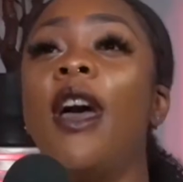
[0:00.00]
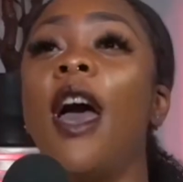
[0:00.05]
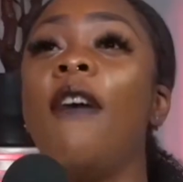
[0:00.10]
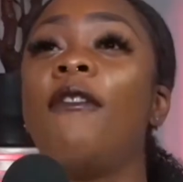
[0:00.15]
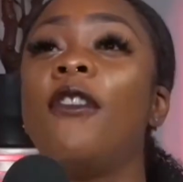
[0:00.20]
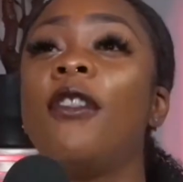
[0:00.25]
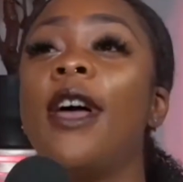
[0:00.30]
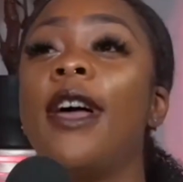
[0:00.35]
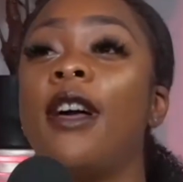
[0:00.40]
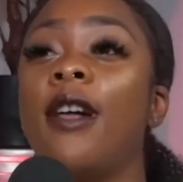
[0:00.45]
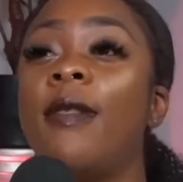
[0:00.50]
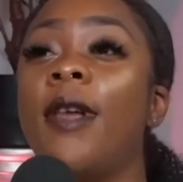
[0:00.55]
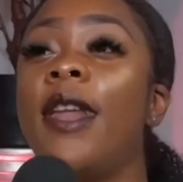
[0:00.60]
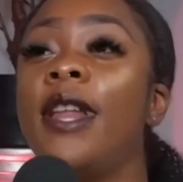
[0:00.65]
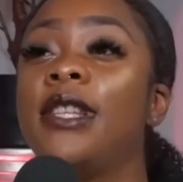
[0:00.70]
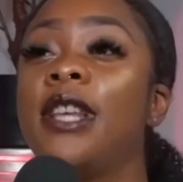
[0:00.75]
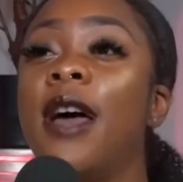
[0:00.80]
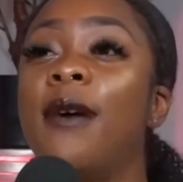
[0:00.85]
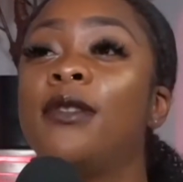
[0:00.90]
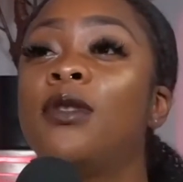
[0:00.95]
feel like a lot
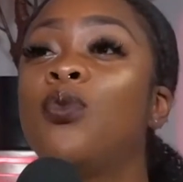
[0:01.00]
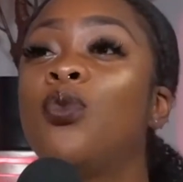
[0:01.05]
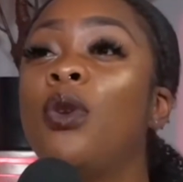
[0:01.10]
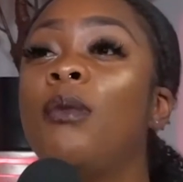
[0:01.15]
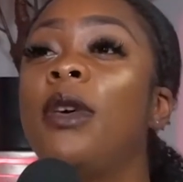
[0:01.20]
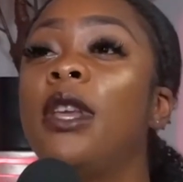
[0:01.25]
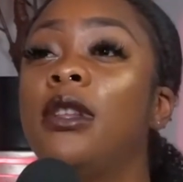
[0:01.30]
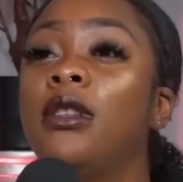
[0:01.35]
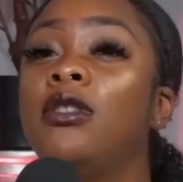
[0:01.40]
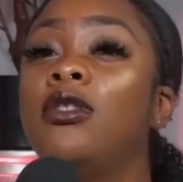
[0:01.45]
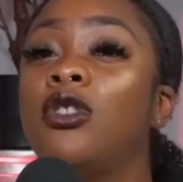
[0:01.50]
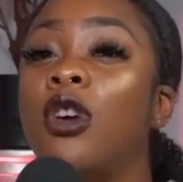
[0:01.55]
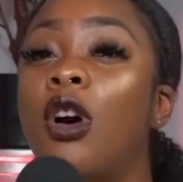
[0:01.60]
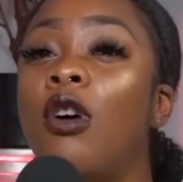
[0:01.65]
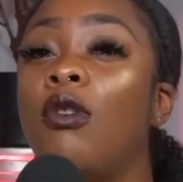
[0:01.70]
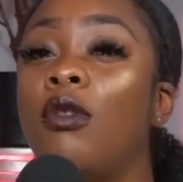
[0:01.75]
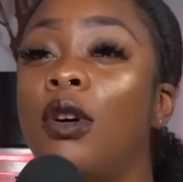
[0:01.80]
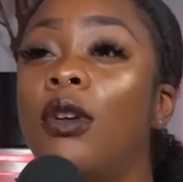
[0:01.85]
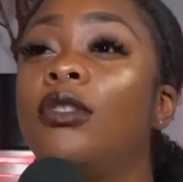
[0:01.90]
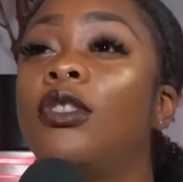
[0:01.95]
of times women
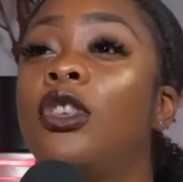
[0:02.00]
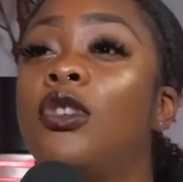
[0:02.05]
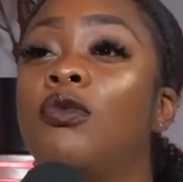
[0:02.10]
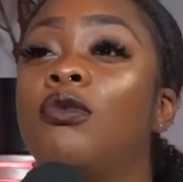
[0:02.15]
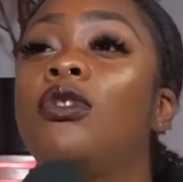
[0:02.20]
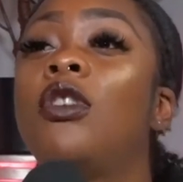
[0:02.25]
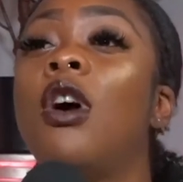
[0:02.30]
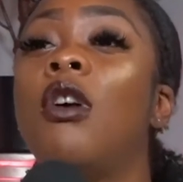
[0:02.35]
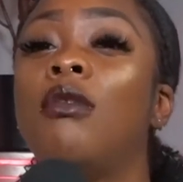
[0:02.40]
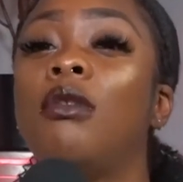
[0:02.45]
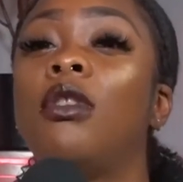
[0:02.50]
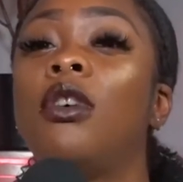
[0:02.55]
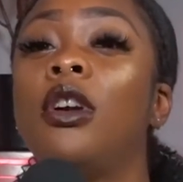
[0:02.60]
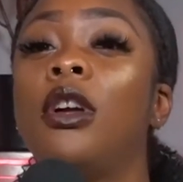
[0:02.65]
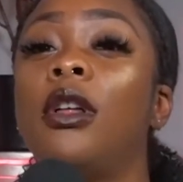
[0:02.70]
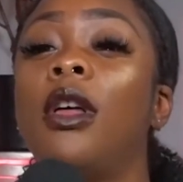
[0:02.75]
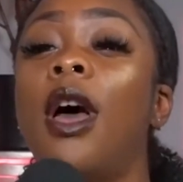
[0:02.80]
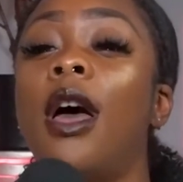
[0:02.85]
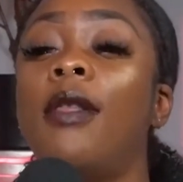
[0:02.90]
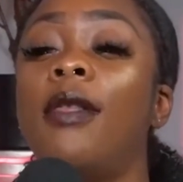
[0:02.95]
don't
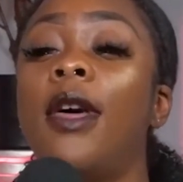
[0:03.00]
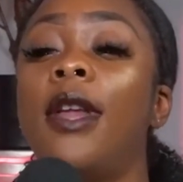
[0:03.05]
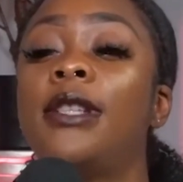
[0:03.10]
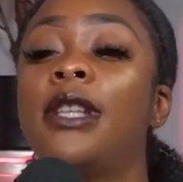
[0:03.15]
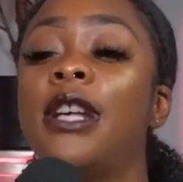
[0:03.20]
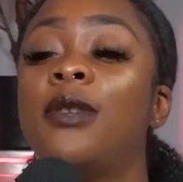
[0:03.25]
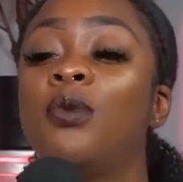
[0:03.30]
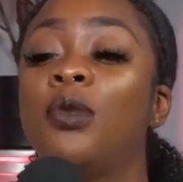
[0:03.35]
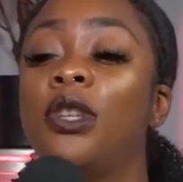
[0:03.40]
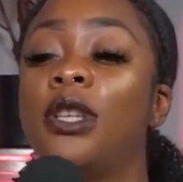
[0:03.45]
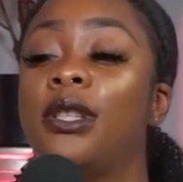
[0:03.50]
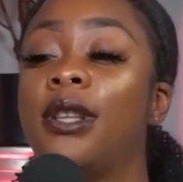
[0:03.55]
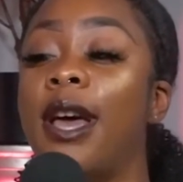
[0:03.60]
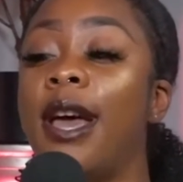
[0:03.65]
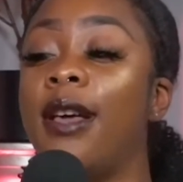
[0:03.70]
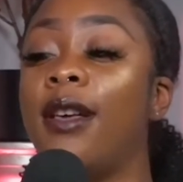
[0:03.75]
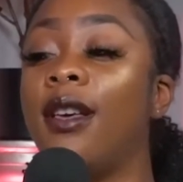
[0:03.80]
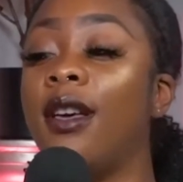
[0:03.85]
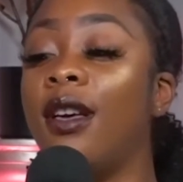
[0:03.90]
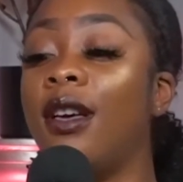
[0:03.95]
learn. A lot of times we're just
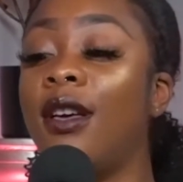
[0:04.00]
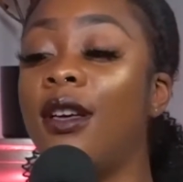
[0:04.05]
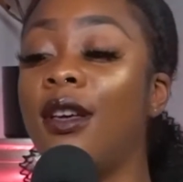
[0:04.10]
like,